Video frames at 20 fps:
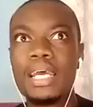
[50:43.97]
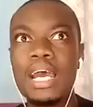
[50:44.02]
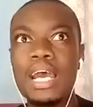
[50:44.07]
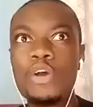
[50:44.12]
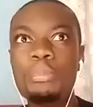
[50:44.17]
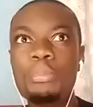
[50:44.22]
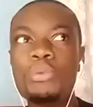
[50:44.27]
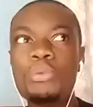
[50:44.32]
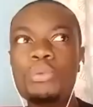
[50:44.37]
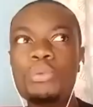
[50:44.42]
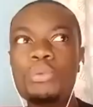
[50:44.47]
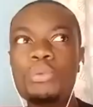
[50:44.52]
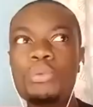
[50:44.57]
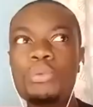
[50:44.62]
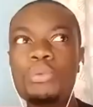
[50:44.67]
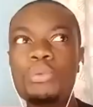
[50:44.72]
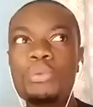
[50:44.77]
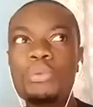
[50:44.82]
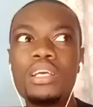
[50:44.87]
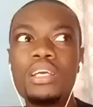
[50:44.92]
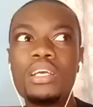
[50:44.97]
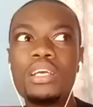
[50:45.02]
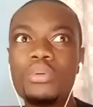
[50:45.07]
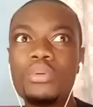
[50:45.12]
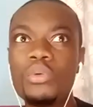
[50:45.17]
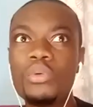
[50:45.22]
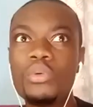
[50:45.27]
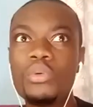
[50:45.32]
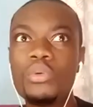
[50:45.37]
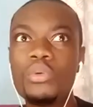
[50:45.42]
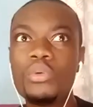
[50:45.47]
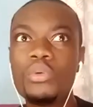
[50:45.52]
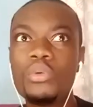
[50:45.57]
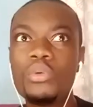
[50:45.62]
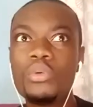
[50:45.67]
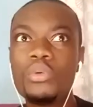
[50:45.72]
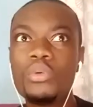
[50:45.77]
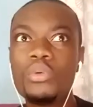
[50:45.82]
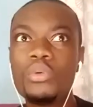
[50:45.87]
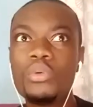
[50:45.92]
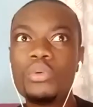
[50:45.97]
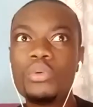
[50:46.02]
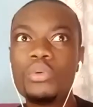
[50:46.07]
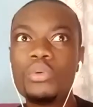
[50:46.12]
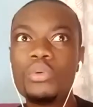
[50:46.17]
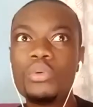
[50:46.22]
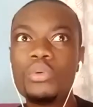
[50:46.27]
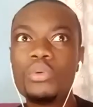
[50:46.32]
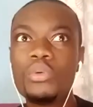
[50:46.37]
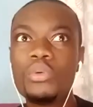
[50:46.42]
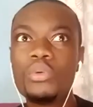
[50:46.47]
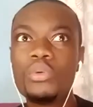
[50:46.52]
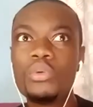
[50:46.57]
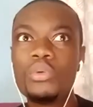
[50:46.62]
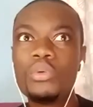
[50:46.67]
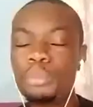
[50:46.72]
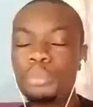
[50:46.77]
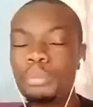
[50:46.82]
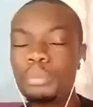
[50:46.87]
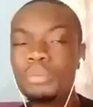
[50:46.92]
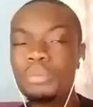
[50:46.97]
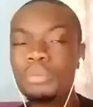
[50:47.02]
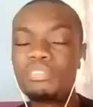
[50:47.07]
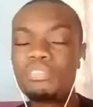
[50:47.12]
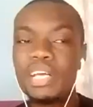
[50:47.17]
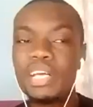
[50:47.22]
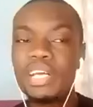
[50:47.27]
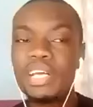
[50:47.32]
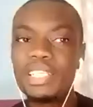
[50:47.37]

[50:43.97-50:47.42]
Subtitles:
I could be walking on the road and see two people fighting.